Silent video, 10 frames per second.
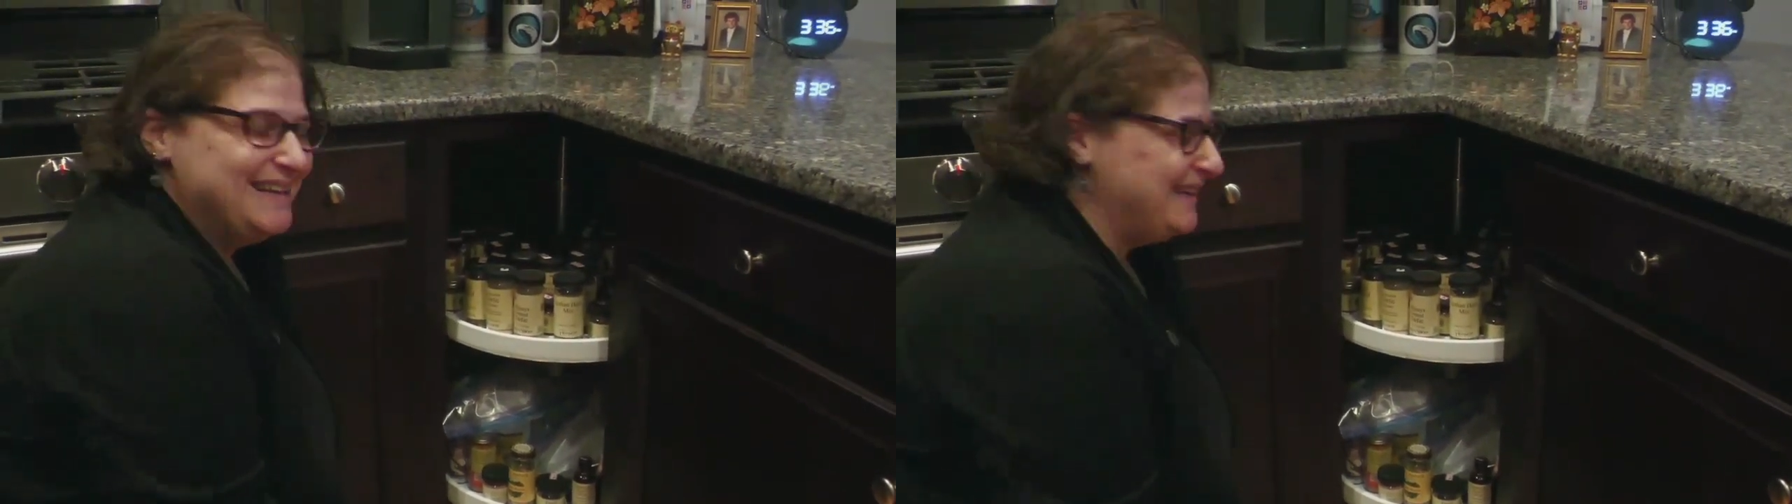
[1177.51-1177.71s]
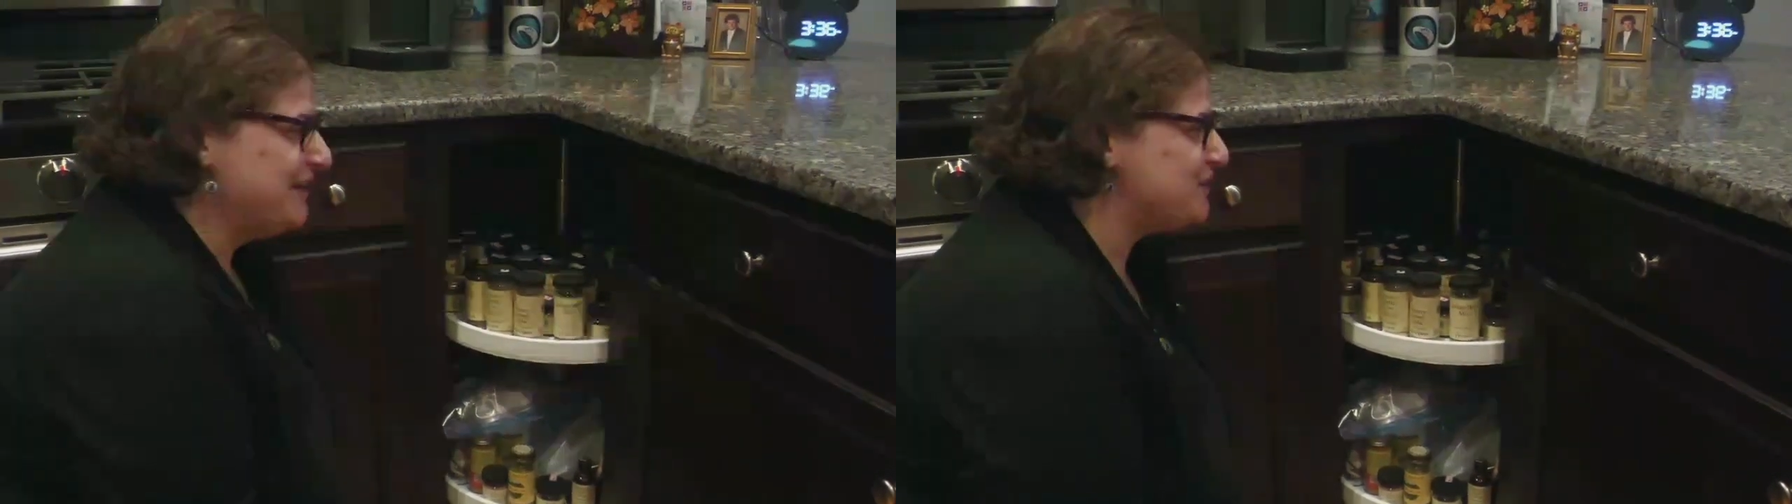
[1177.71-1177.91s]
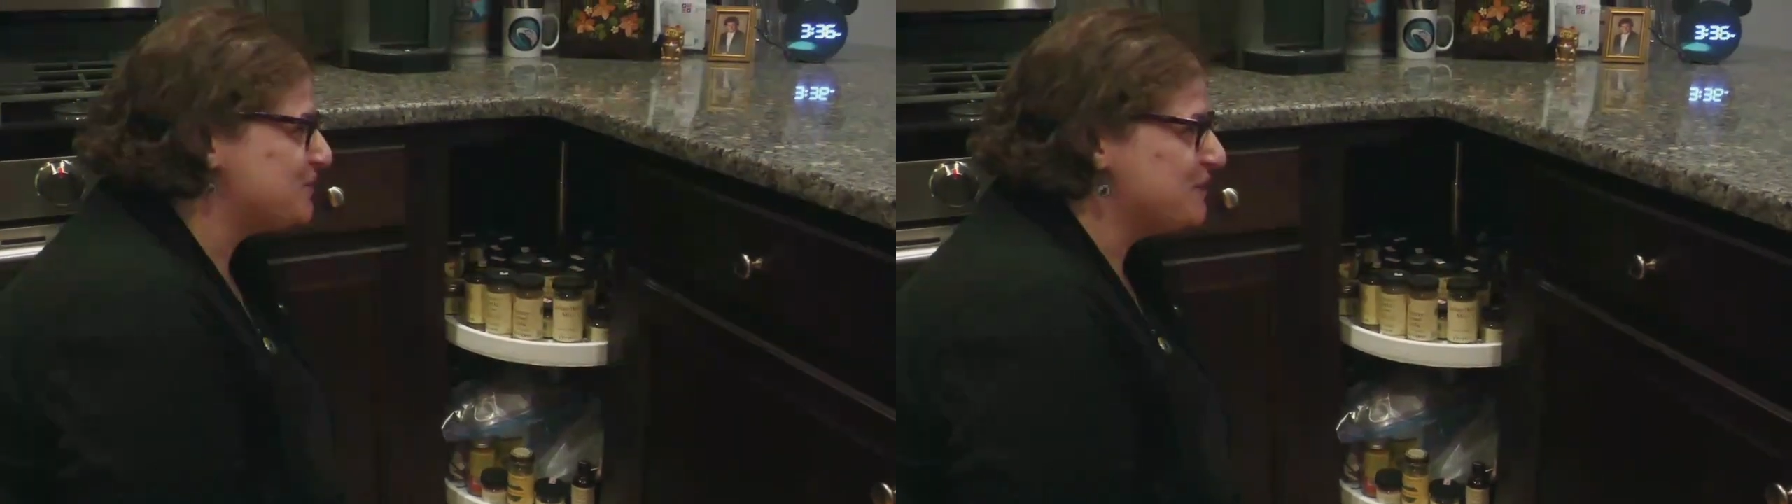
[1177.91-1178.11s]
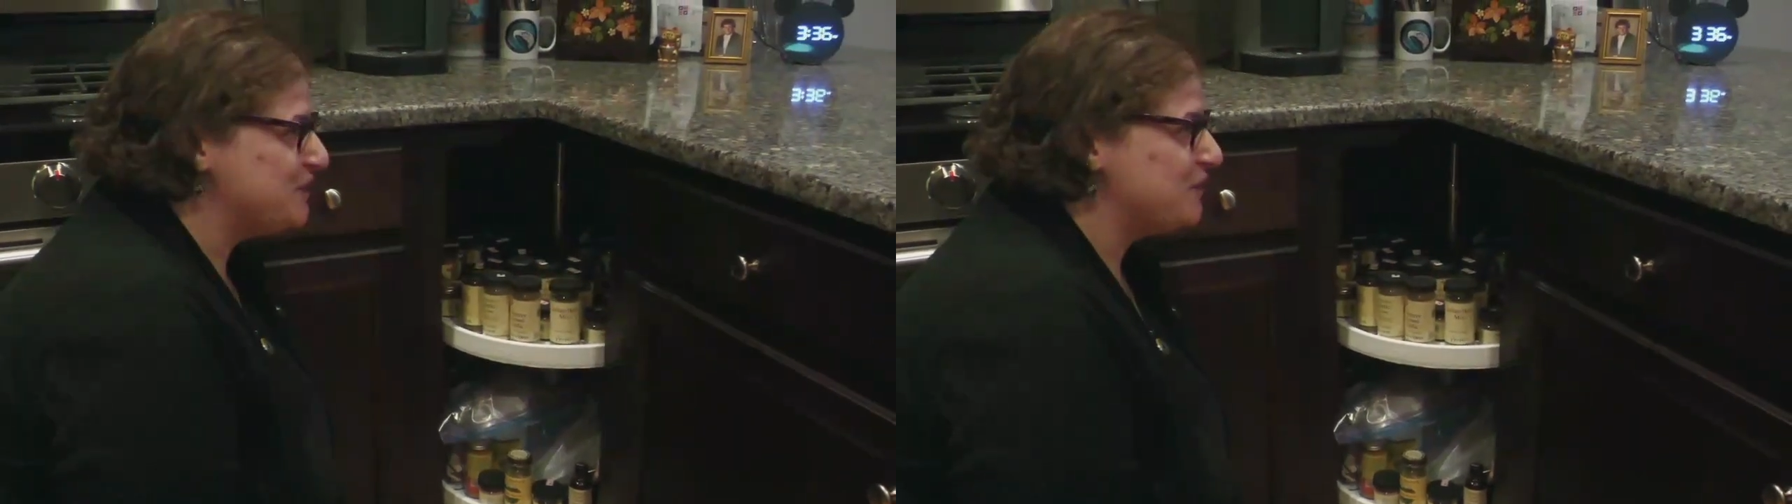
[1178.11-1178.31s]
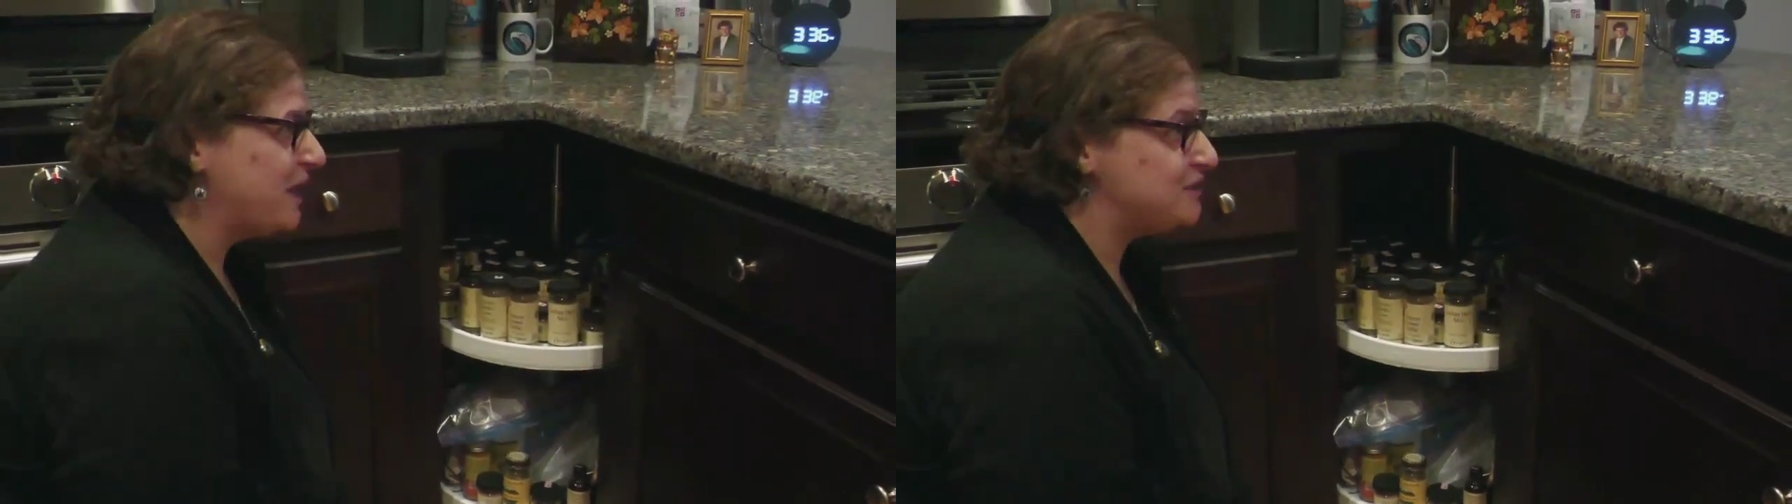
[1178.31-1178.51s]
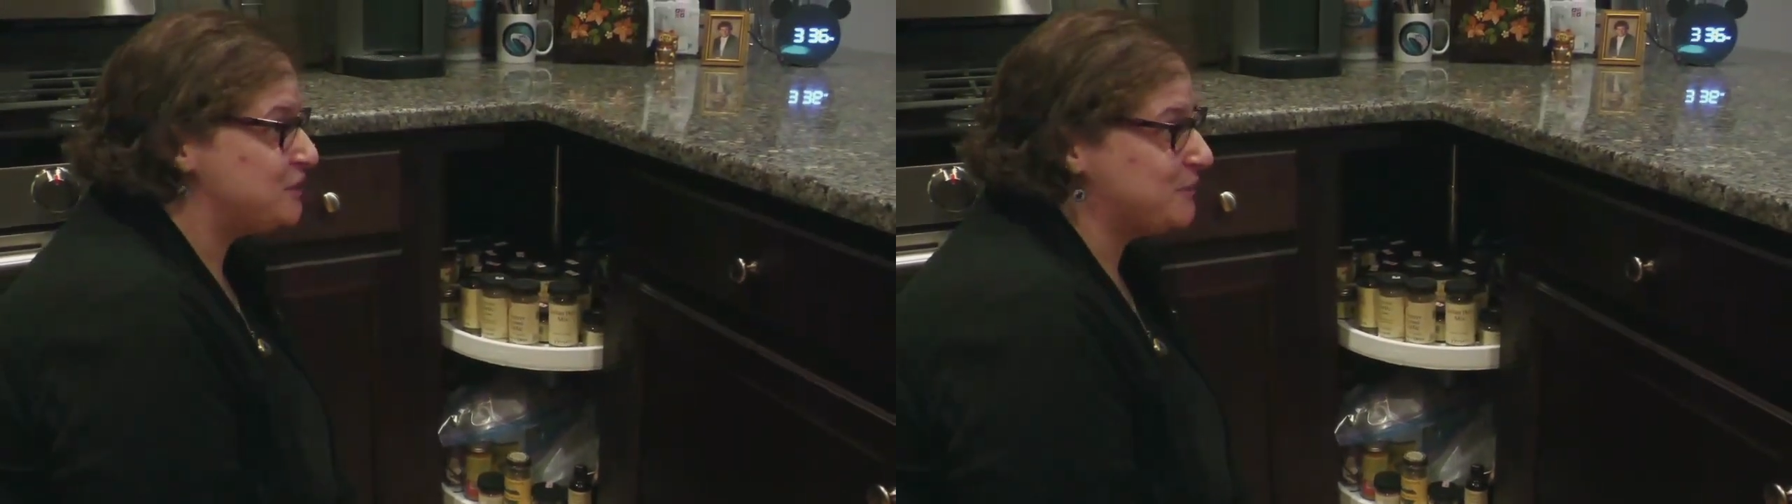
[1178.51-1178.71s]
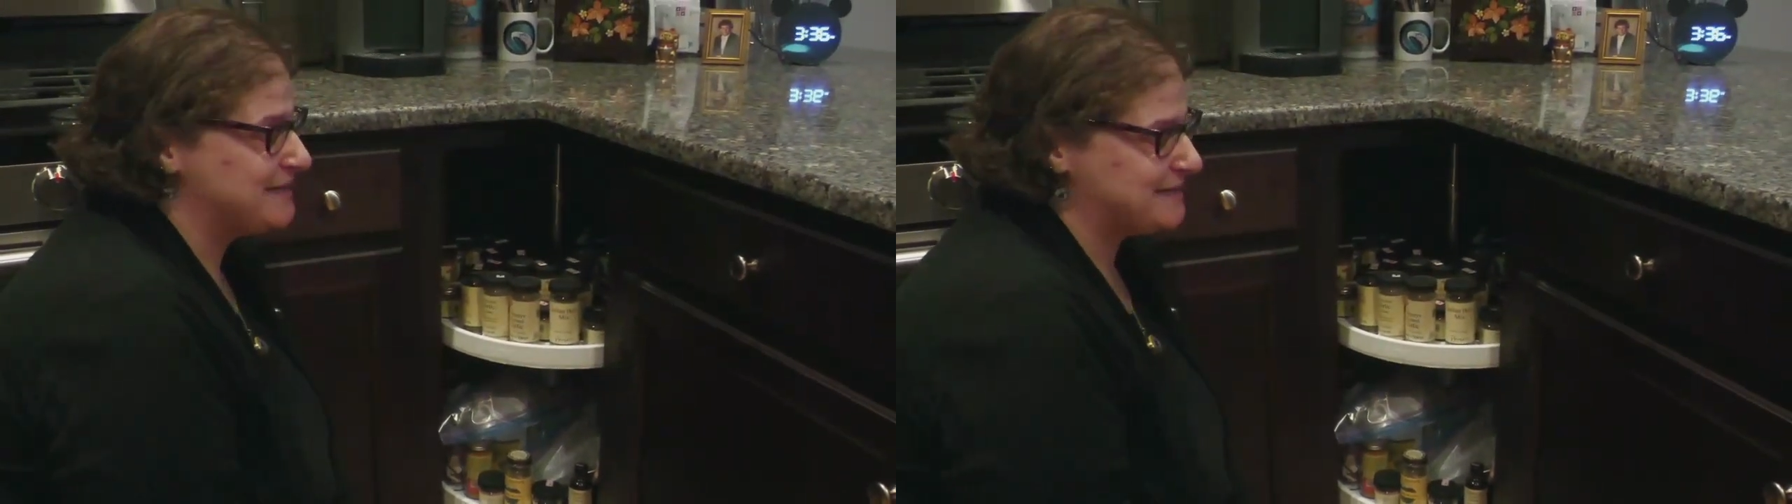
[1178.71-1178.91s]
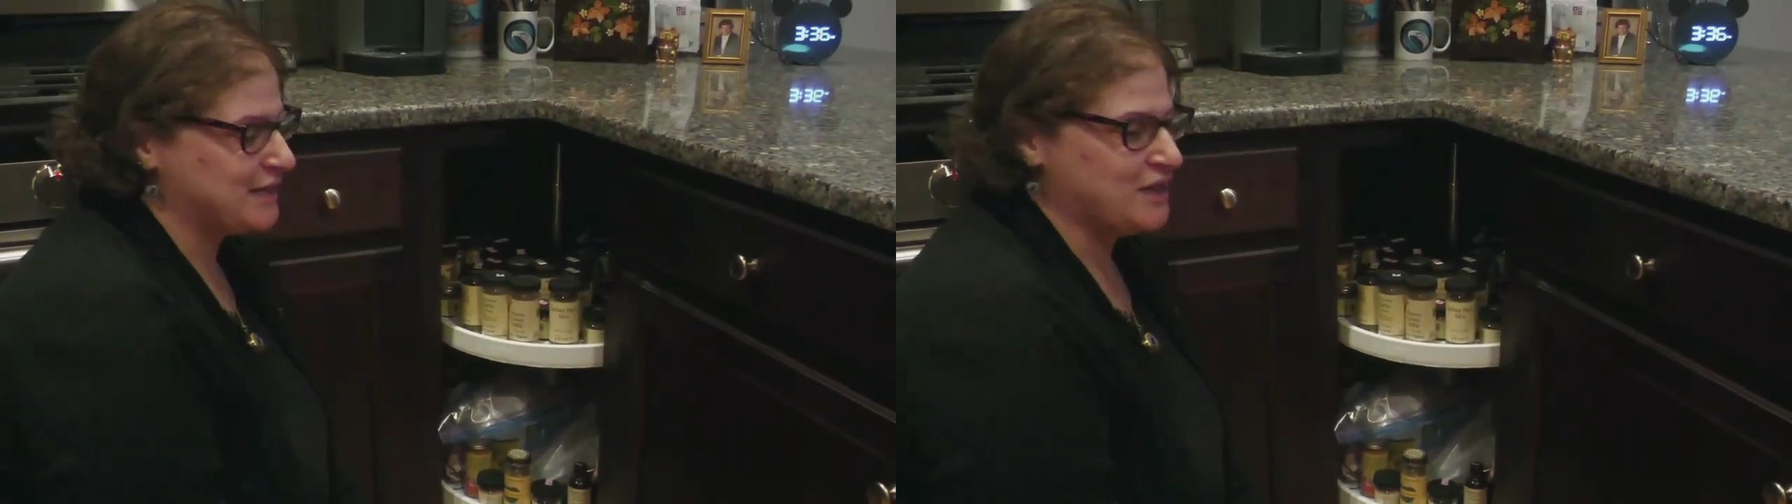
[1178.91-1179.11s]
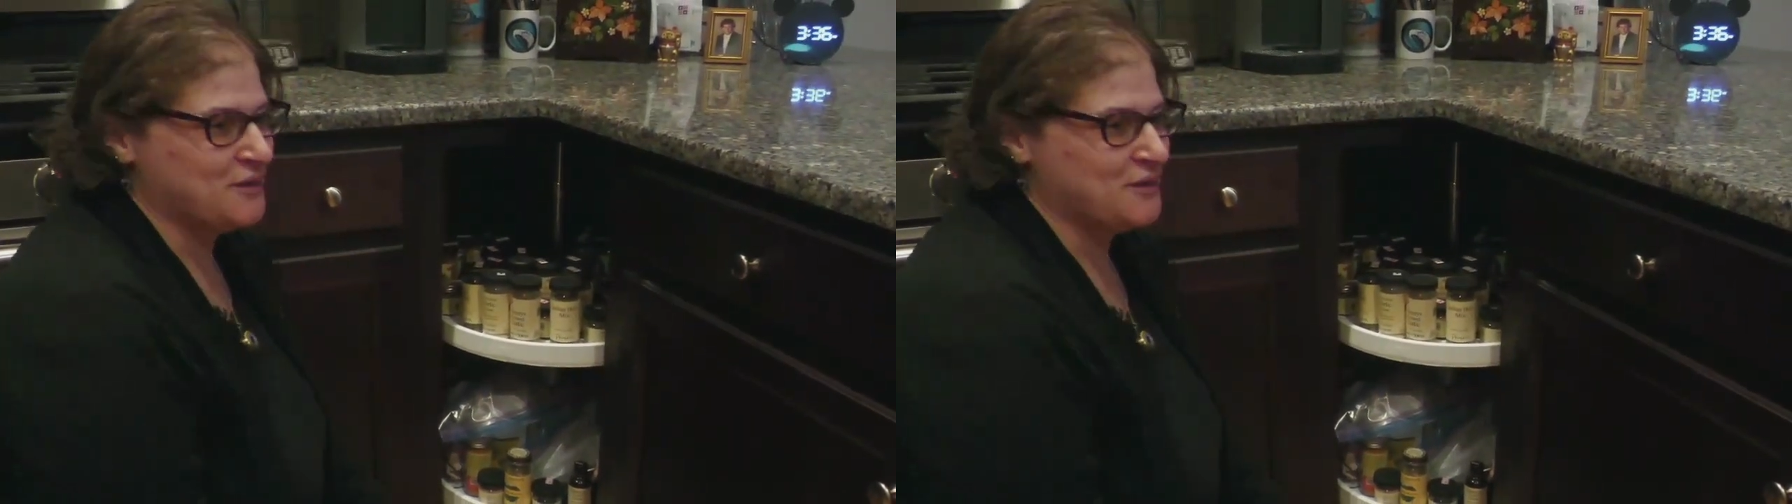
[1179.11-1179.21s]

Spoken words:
Use the one you got 2 weeks ago,